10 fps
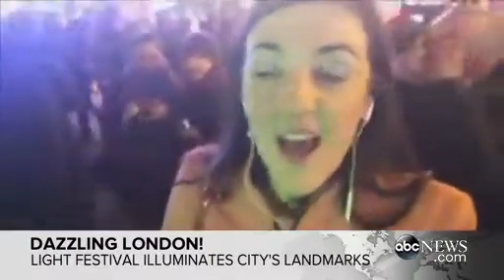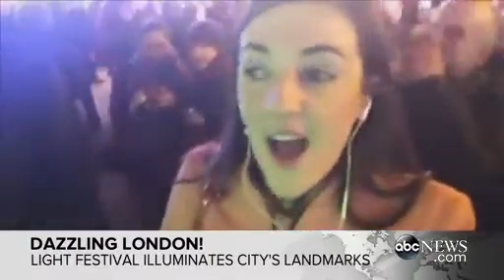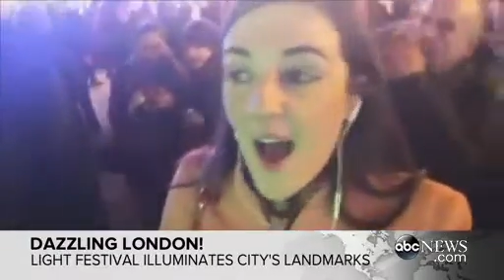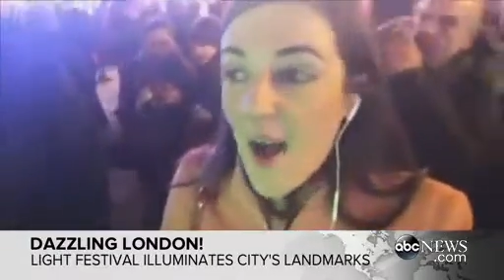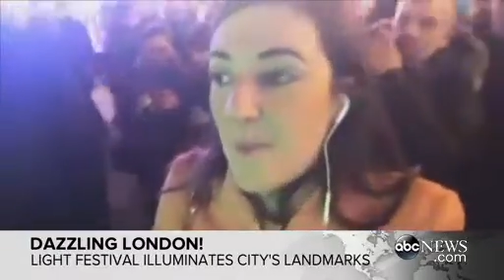
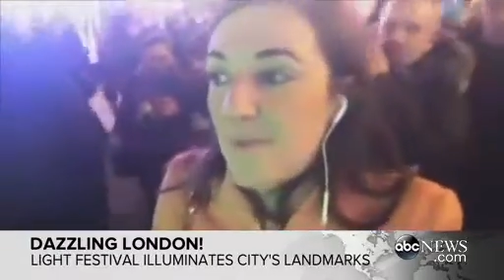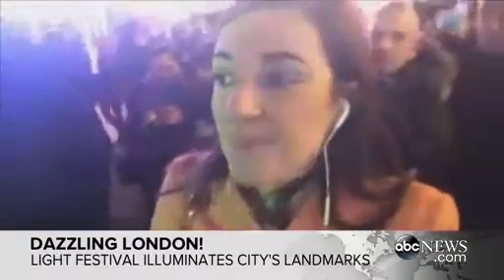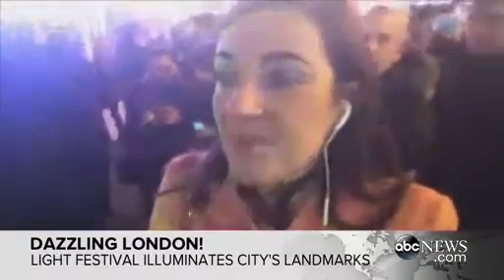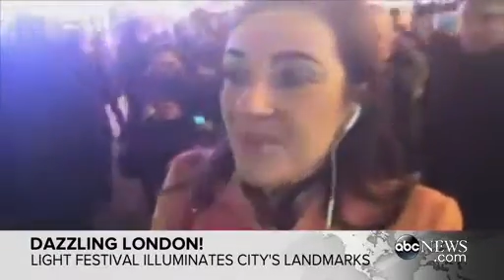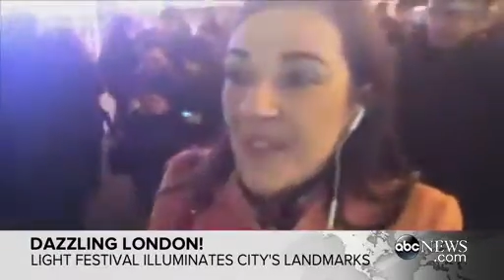Um,
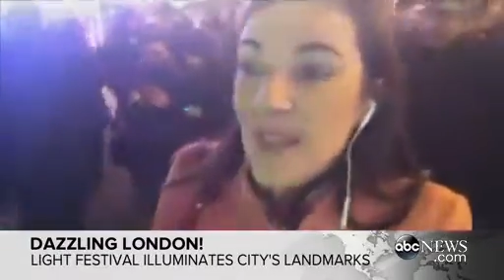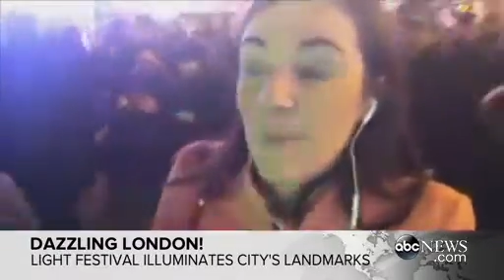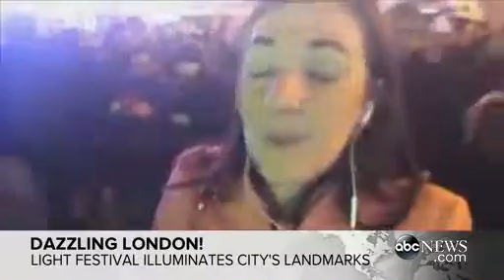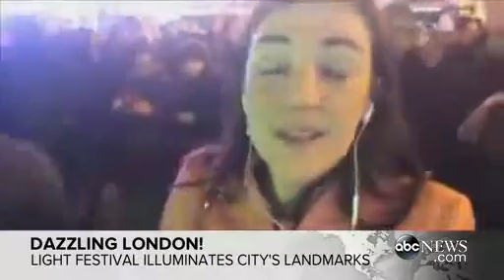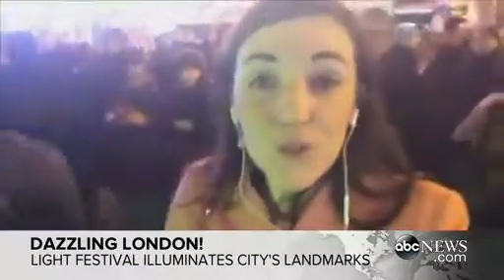
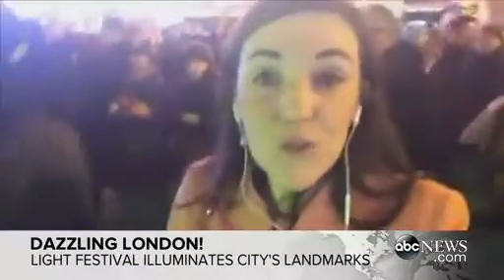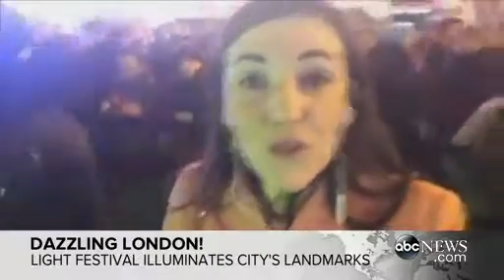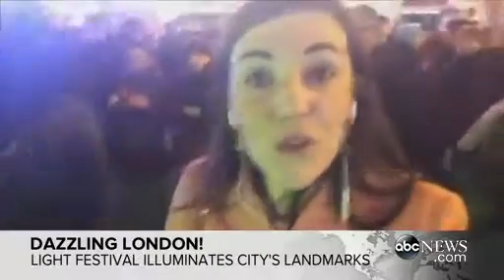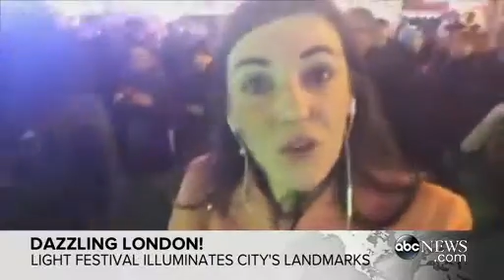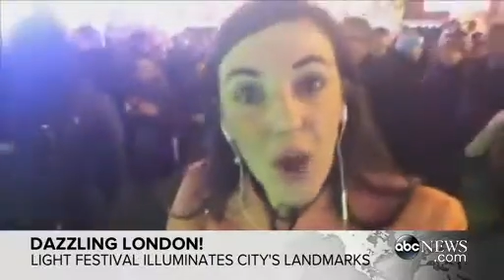but it's also
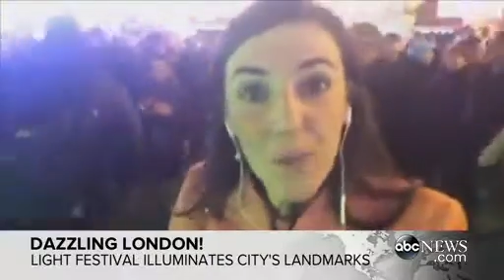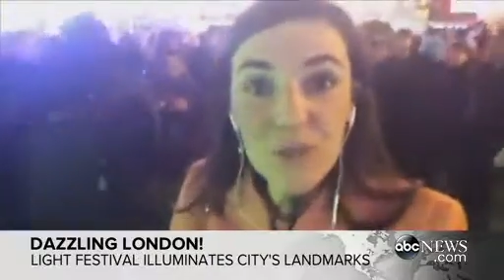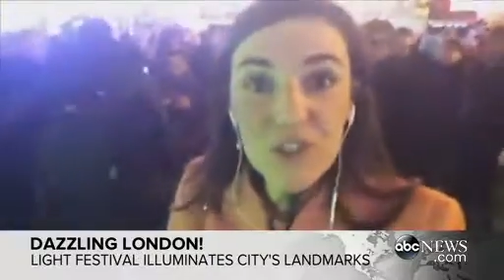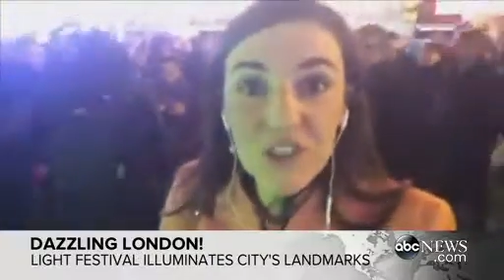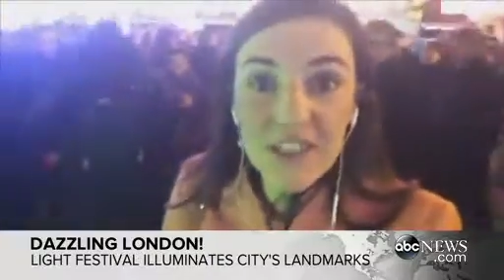a great
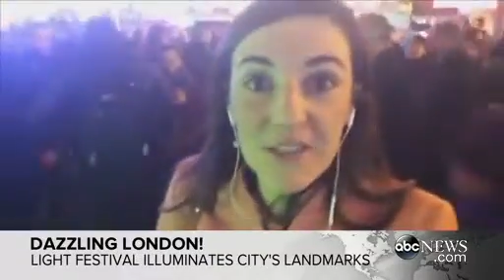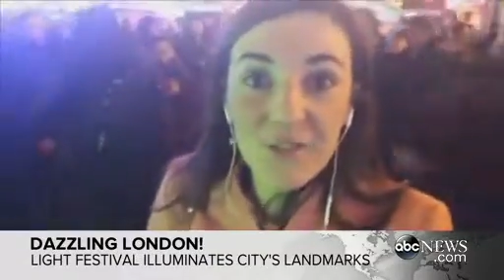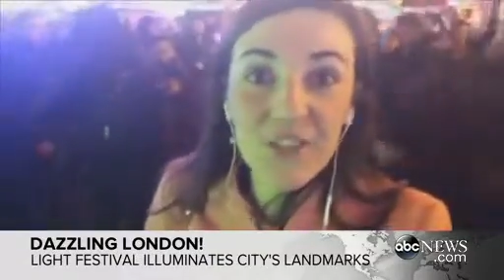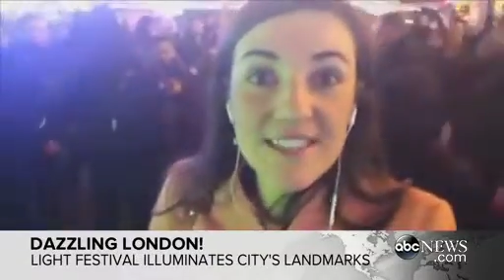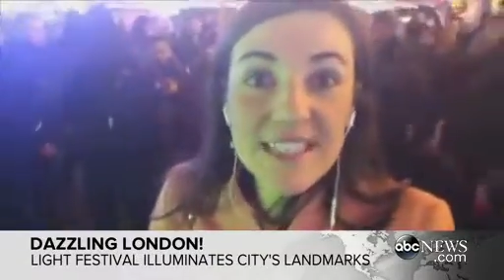opportunity for
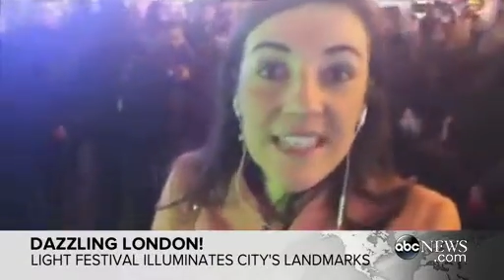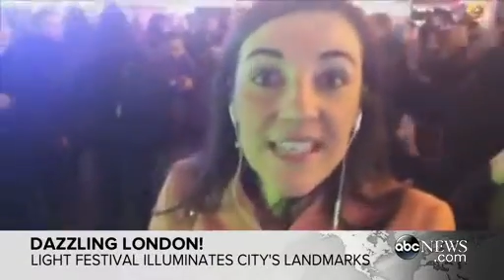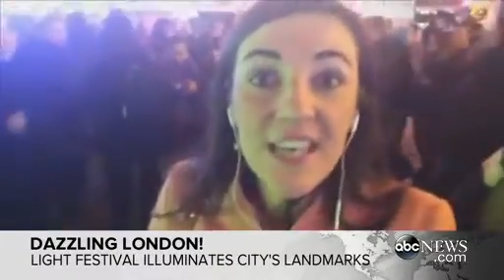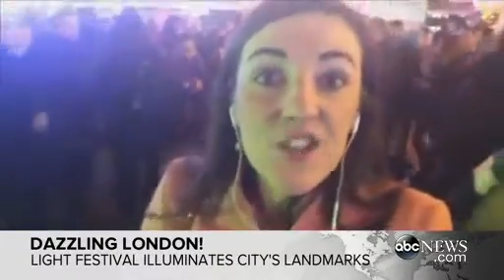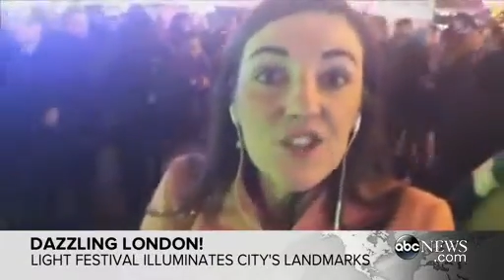the
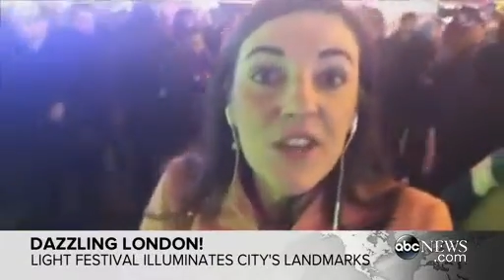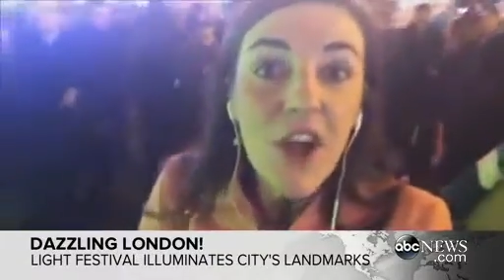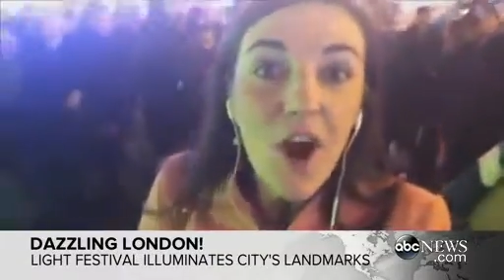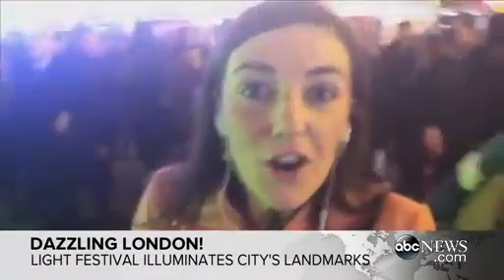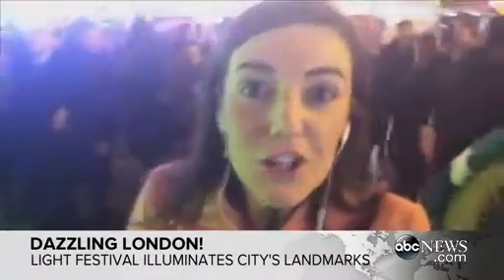city to
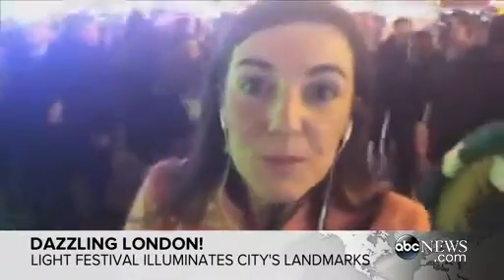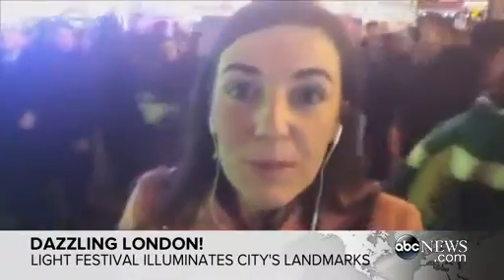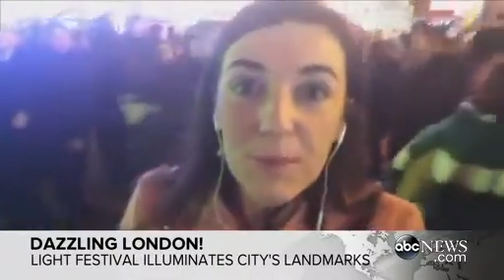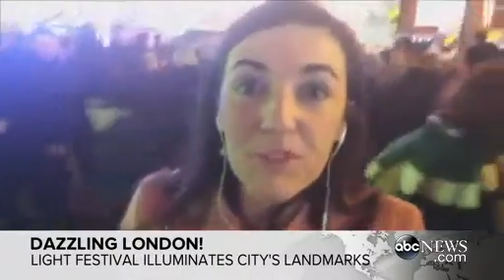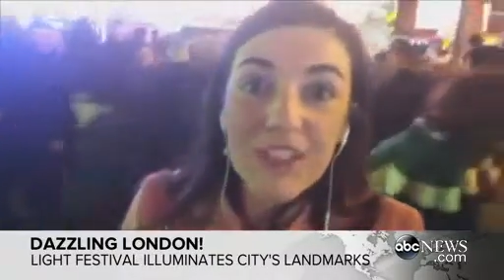encourage
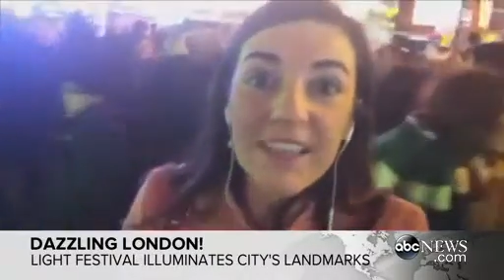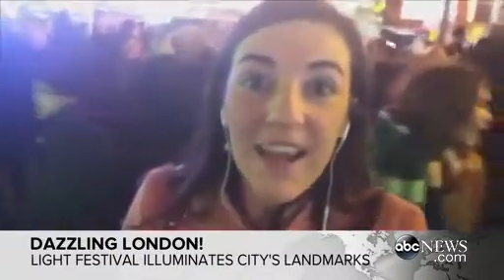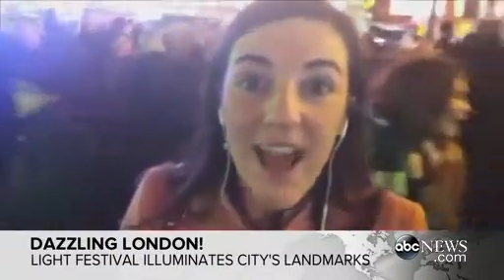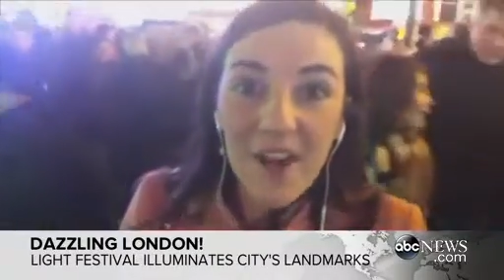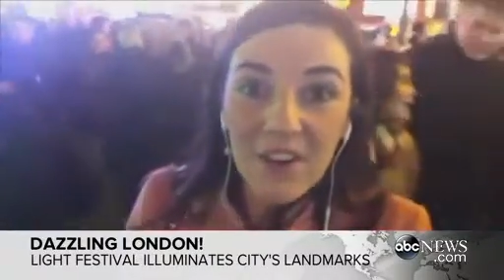people to get
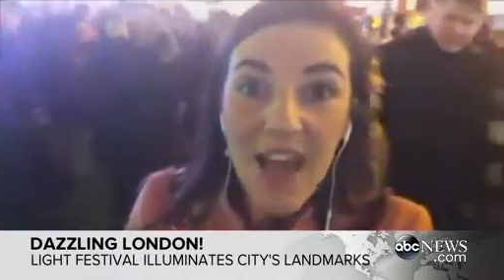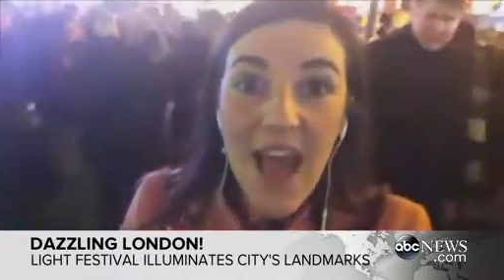out